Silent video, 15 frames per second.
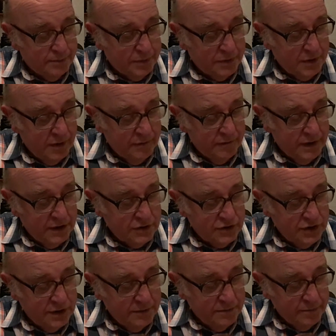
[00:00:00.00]

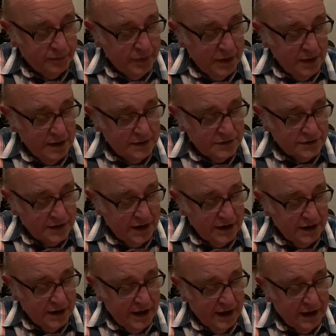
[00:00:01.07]
convention, San
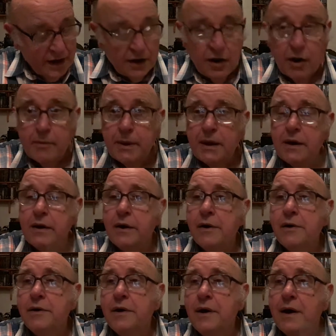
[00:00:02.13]
Diego Comic
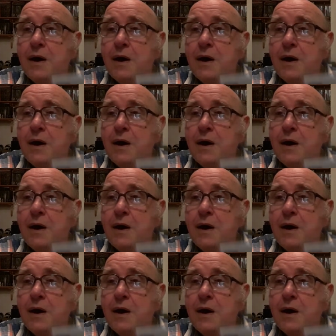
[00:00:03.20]
Con